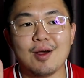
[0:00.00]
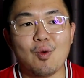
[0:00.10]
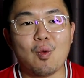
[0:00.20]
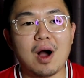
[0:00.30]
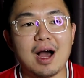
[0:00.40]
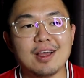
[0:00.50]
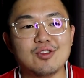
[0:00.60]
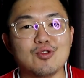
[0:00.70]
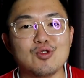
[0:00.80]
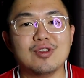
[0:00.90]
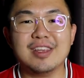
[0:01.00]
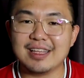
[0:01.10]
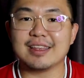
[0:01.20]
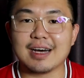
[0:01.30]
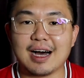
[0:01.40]
Why do you
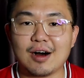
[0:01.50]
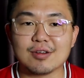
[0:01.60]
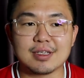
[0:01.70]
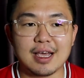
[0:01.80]
need the house?